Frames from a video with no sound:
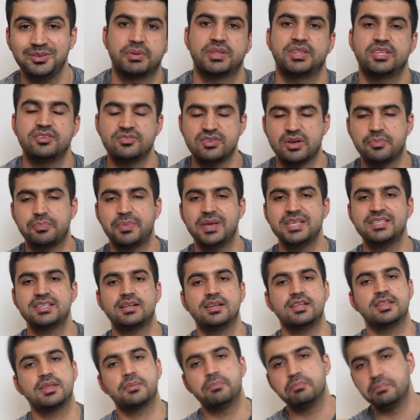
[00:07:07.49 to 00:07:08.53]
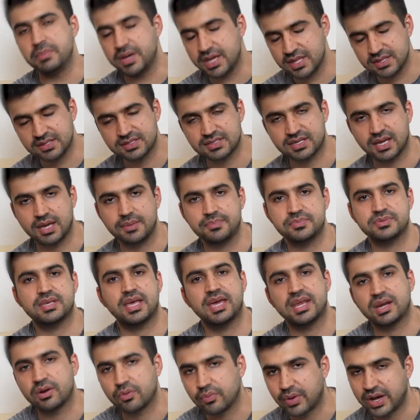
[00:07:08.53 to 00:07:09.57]
but these are basically the main steps
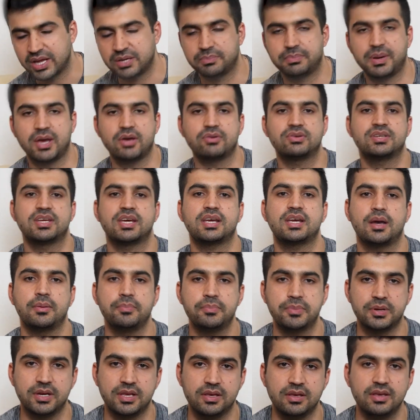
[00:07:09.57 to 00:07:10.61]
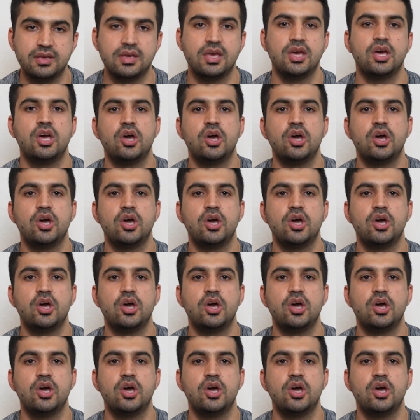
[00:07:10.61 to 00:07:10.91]
at a white biotech company,